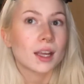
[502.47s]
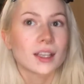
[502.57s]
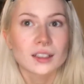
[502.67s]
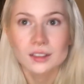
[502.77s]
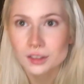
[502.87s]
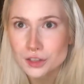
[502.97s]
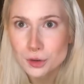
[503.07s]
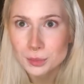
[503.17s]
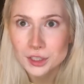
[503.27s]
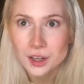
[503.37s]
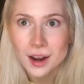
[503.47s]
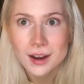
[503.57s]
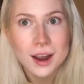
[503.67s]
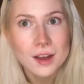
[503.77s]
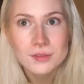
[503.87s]
And don't be
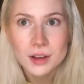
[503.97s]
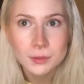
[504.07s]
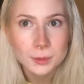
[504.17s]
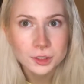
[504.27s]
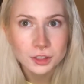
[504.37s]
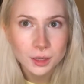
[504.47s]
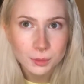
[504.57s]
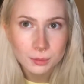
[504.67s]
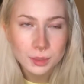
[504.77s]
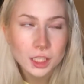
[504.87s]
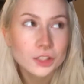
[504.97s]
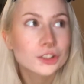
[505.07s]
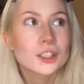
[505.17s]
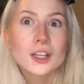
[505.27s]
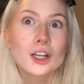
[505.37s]
shy. I've never been shy with
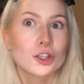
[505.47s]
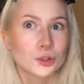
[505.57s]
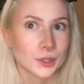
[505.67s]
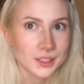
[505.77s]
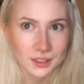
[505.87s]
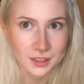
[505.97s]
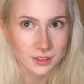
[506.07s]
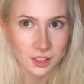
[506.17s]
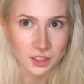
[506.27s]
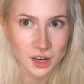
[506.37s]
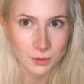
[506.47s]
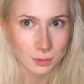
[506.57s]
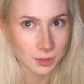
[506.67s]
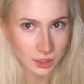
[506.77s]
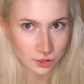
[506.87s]
blush. Trixie is not shy
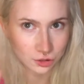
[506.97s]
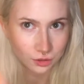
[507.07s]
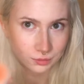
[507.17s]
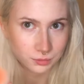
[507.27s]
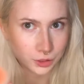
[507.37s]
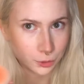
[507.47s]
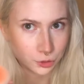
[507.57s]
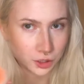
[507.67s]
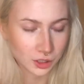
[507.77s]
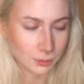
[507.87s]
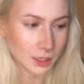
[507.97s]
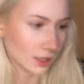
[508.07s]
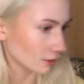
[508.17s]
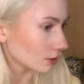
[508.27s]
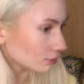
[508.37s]
with blush. You shan't be
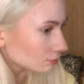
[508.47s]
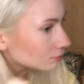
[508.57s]
either.